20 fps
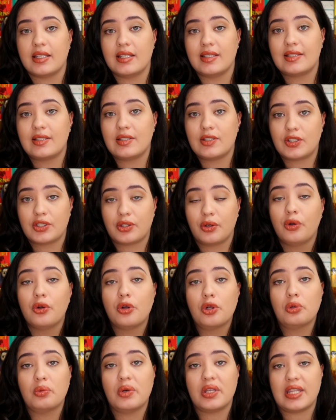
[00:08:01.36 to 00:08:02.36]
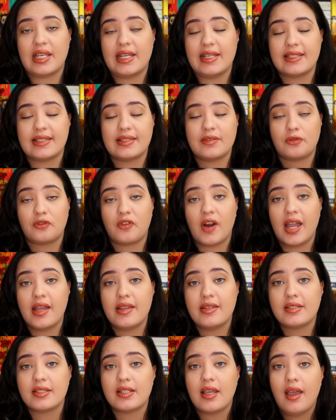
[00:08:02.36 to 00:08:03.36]
this school with his
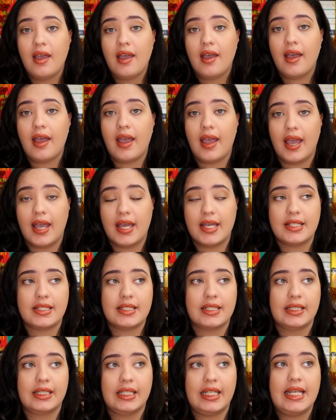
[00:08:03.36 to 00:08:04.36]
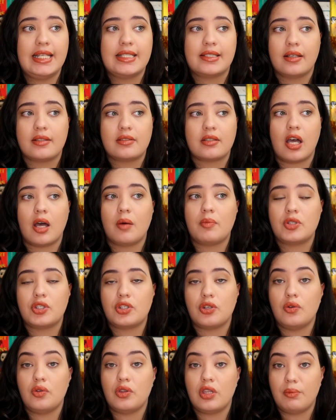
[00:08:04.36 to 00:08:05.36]
friends, and leads us up
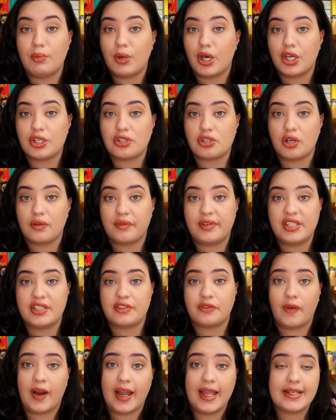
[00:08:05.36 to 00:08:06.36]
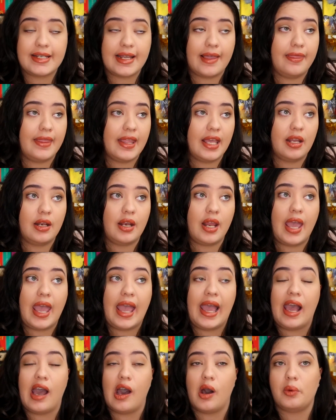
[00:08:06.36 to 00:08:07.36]
to the murder of his friend and then
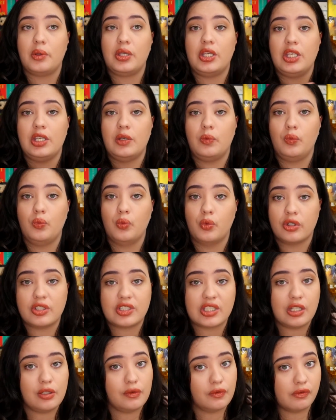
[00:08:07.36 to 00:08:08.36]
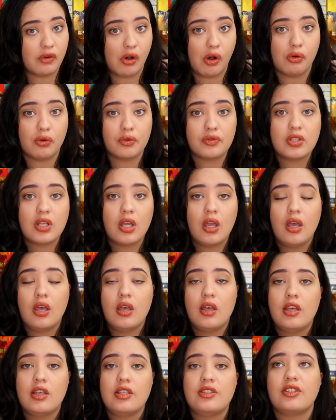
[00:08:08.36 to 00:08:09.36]
how he was involved.
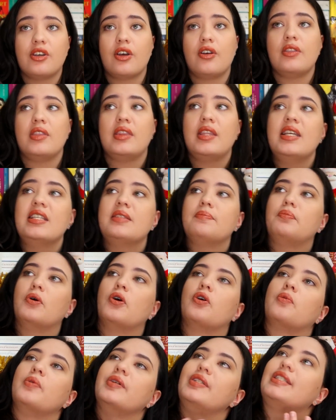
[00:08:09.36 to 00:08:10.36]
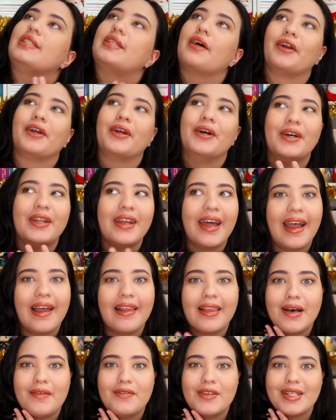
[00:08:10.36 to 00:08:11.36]
So this book was so good. I
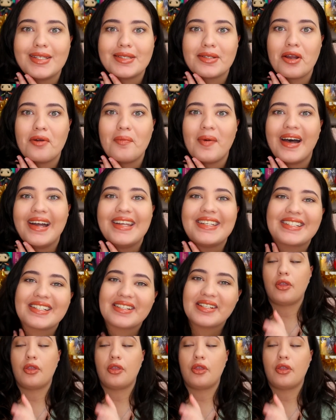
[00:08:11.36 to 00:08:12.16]
loved it so much.